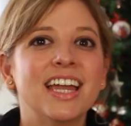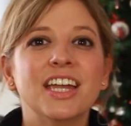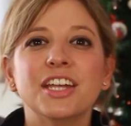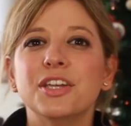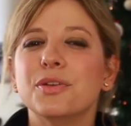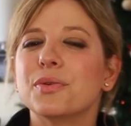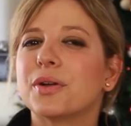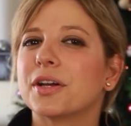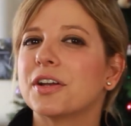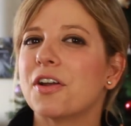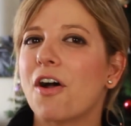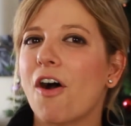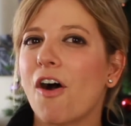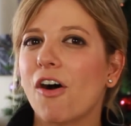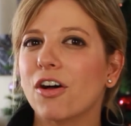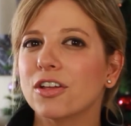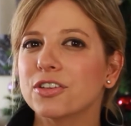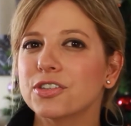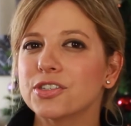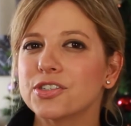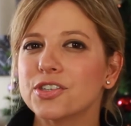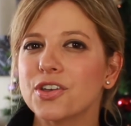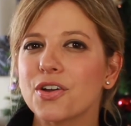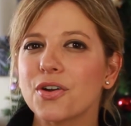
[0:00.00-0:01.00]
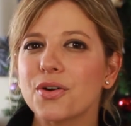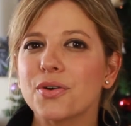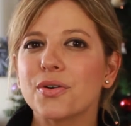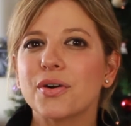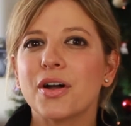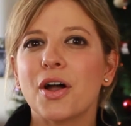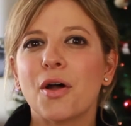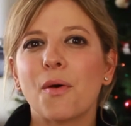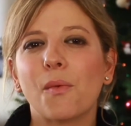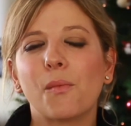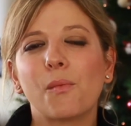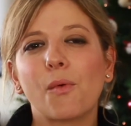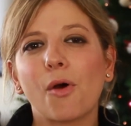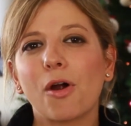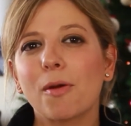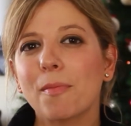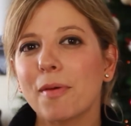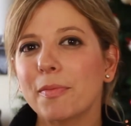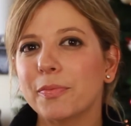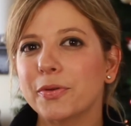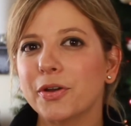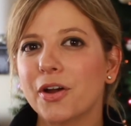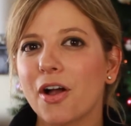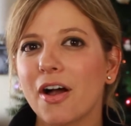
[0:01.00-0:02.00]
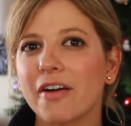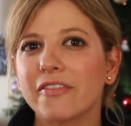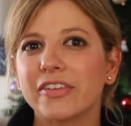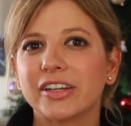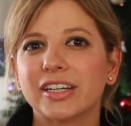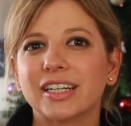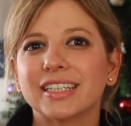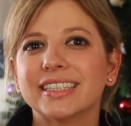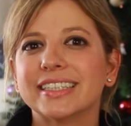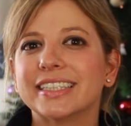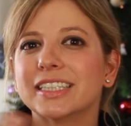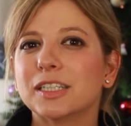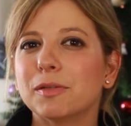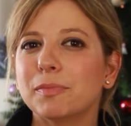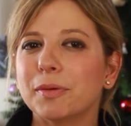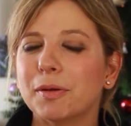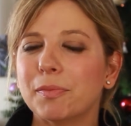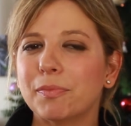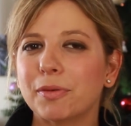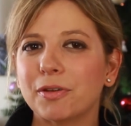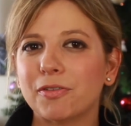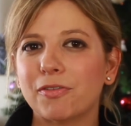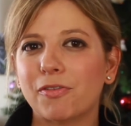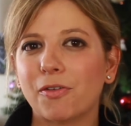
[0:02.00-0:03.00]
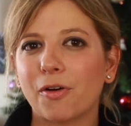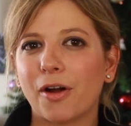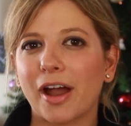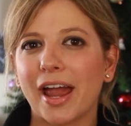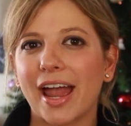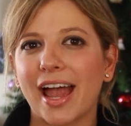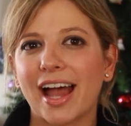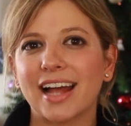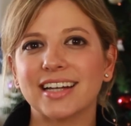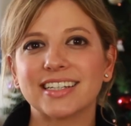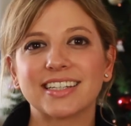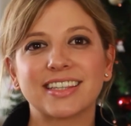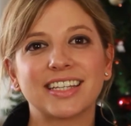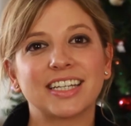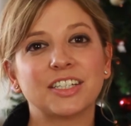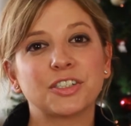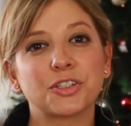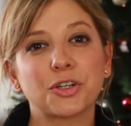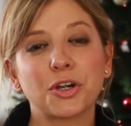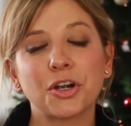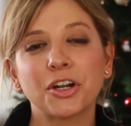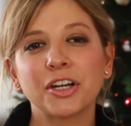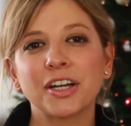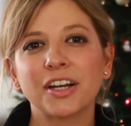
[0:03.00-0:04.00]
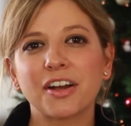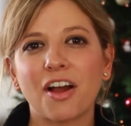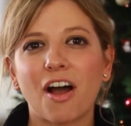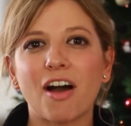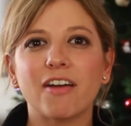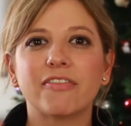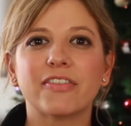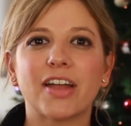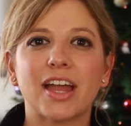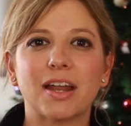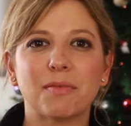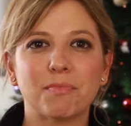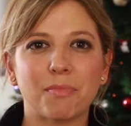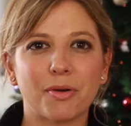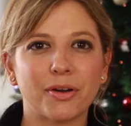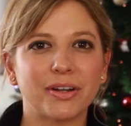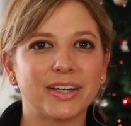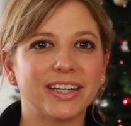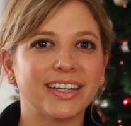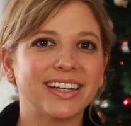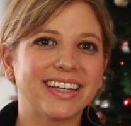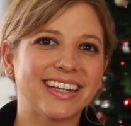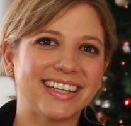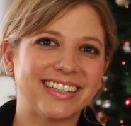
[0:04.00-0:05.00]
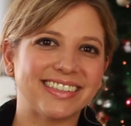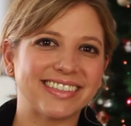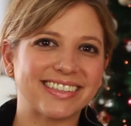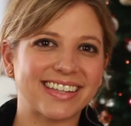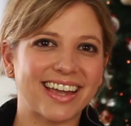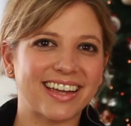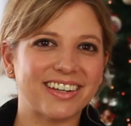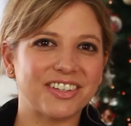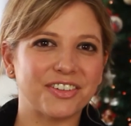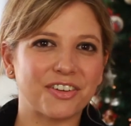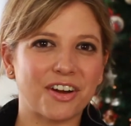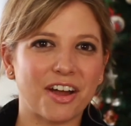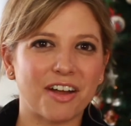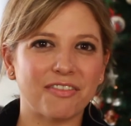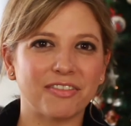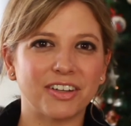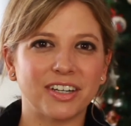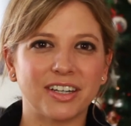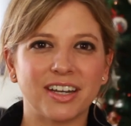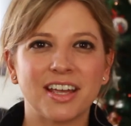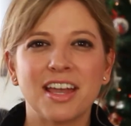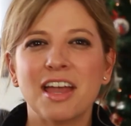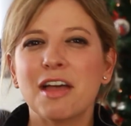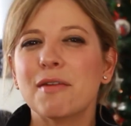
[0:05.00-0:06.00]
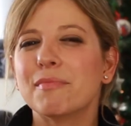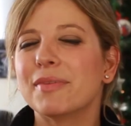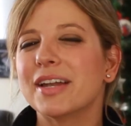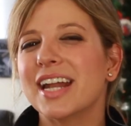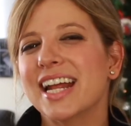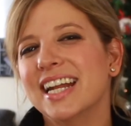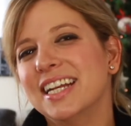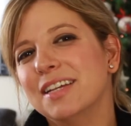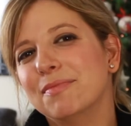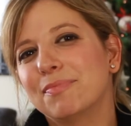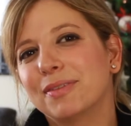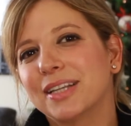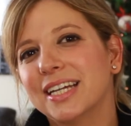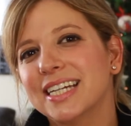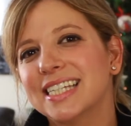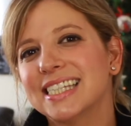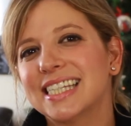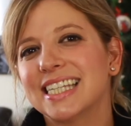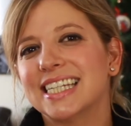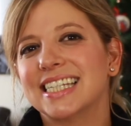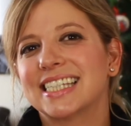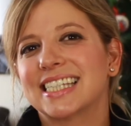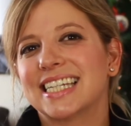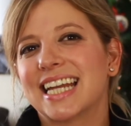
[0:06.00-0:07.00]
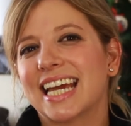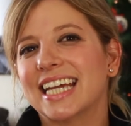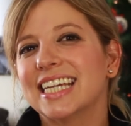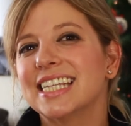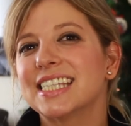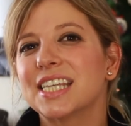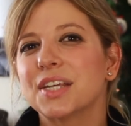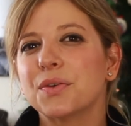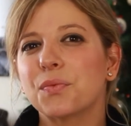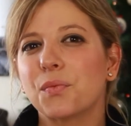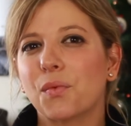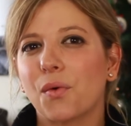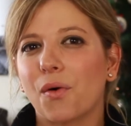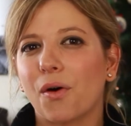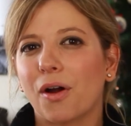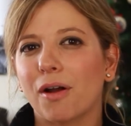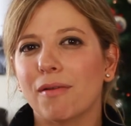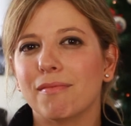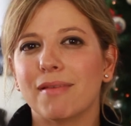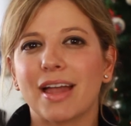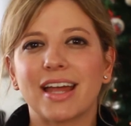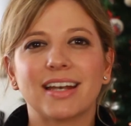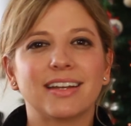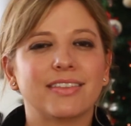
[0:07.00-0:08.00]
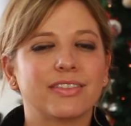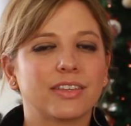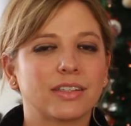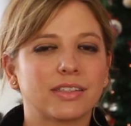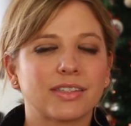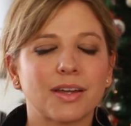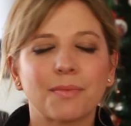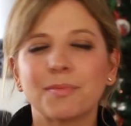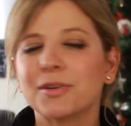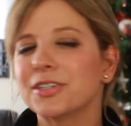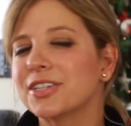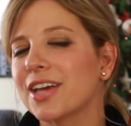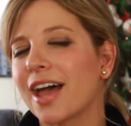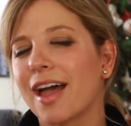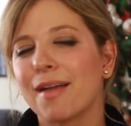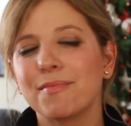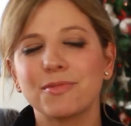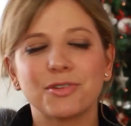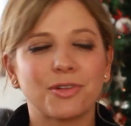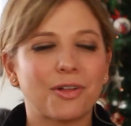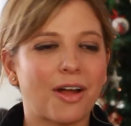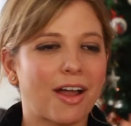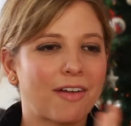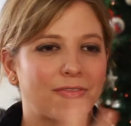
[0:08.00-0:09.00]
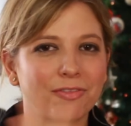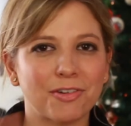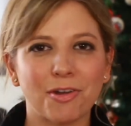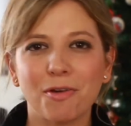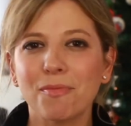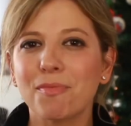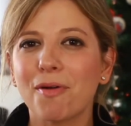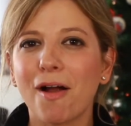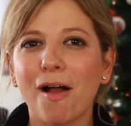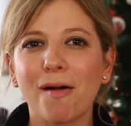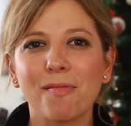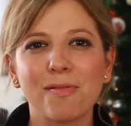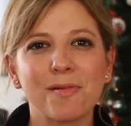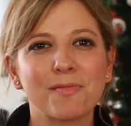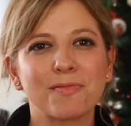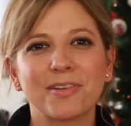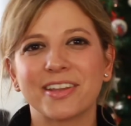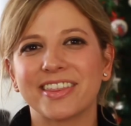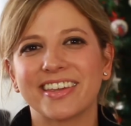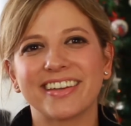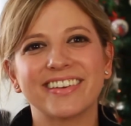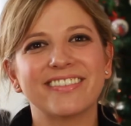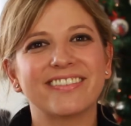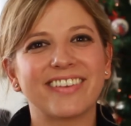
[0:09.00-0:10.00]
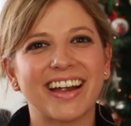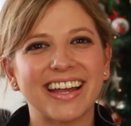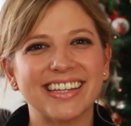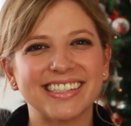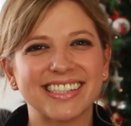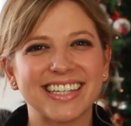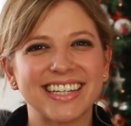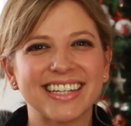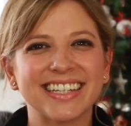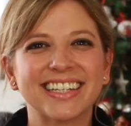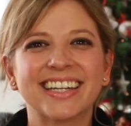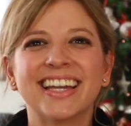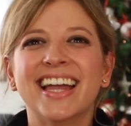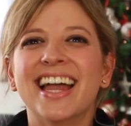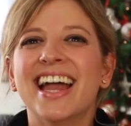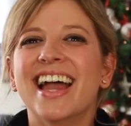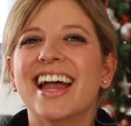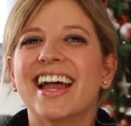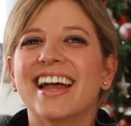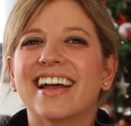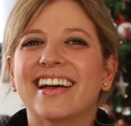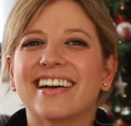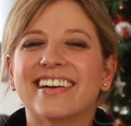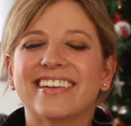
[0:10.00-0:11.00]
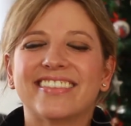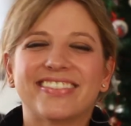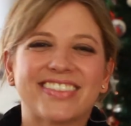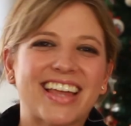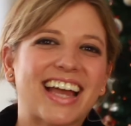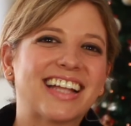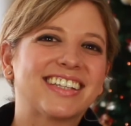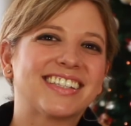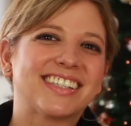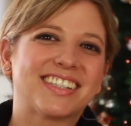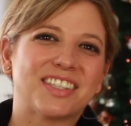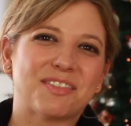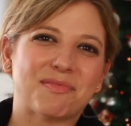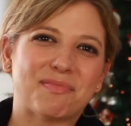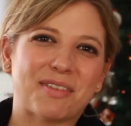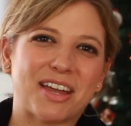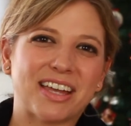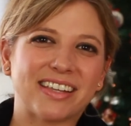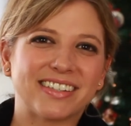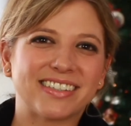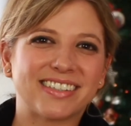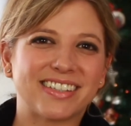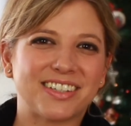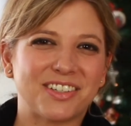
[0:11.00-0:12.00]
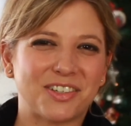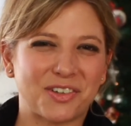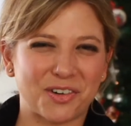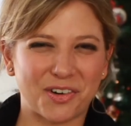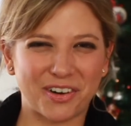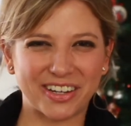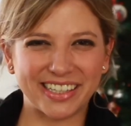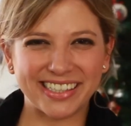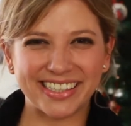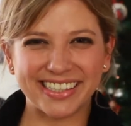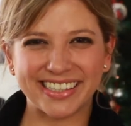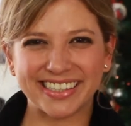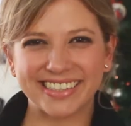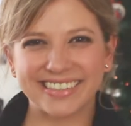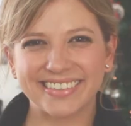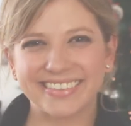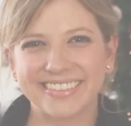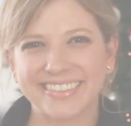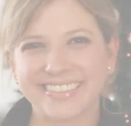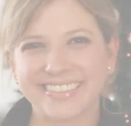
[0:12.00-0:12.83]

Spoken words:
You can also warm up your oven a little bit beforehand, then turn it off and put it inside your oven. But any place that is nice and warm, and in the summertime, you'll have no problem with it rising, that's the best choice.